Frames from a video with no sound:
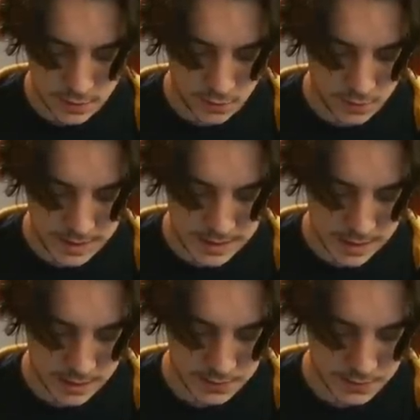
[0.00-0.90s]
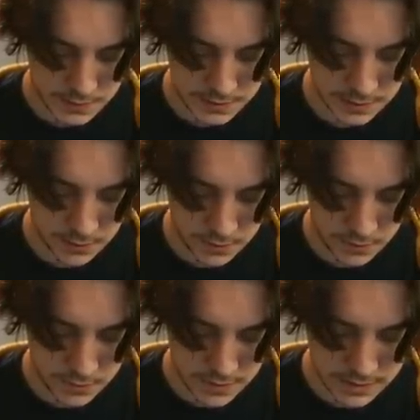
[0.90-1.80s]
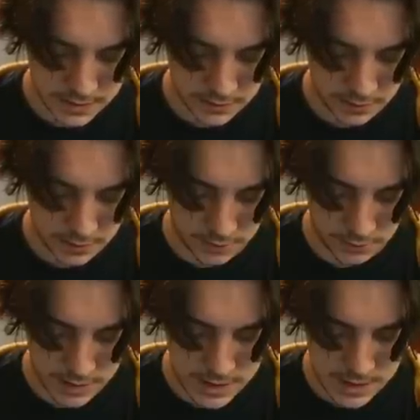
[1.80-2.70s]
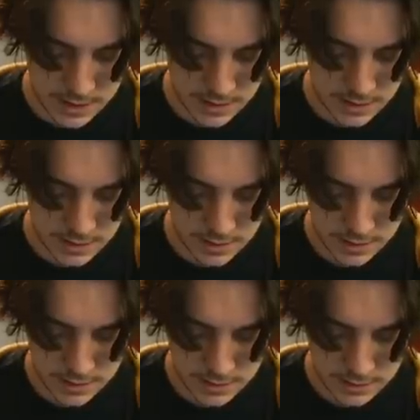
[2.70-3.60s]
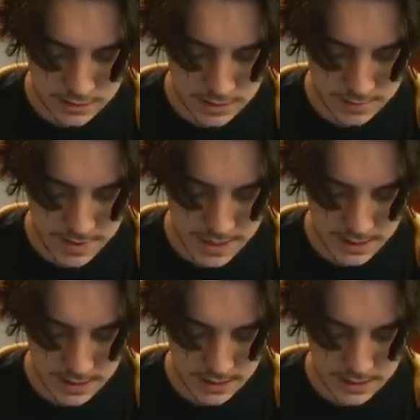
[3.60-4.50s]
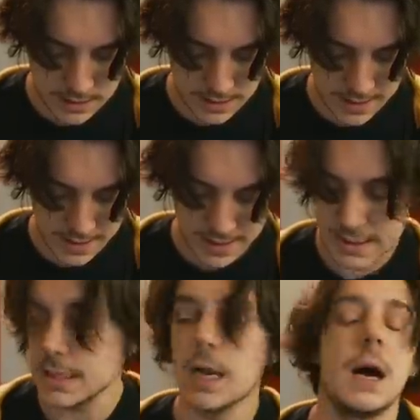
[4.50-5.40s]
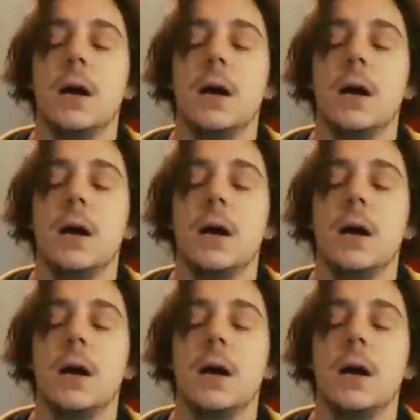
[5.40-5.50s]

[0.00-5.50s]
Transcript: we go. So one, two, three to the back? I guess not.